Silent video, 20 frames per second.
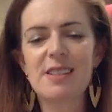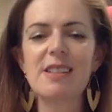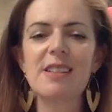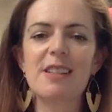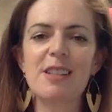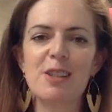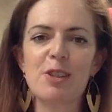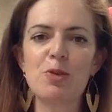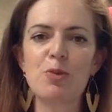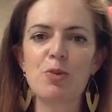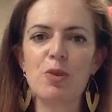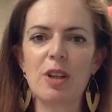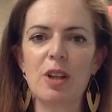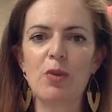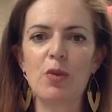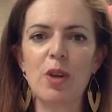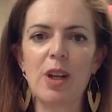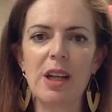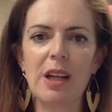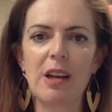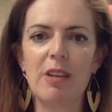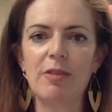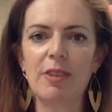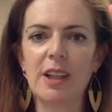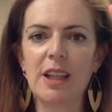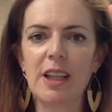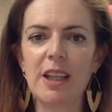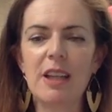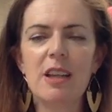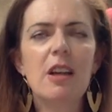It is really, really
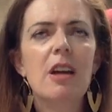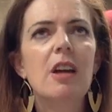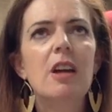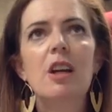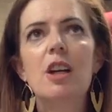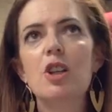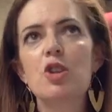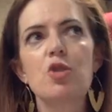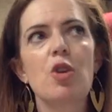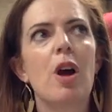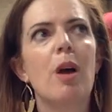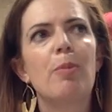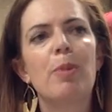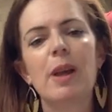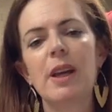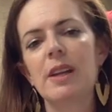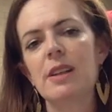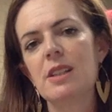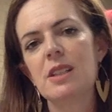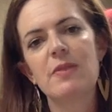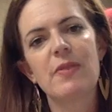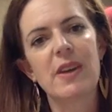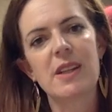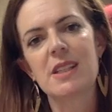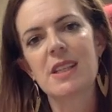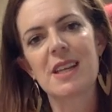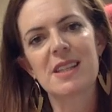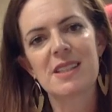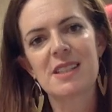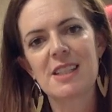lovely. Tri Blend is
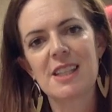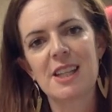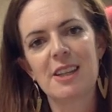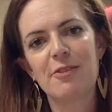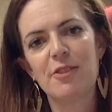fantastic